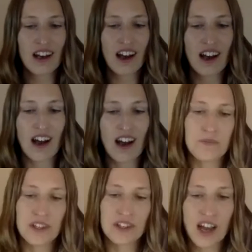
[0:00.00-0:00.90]

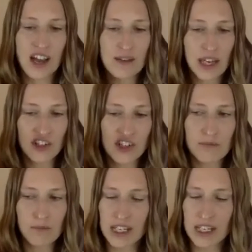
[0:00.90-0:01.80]
Time, energy,
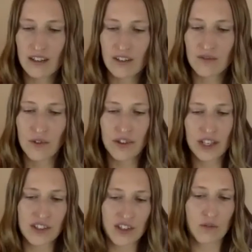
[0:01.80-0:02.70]
and money for
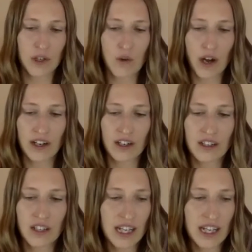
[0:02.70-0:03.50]
things that aren't required.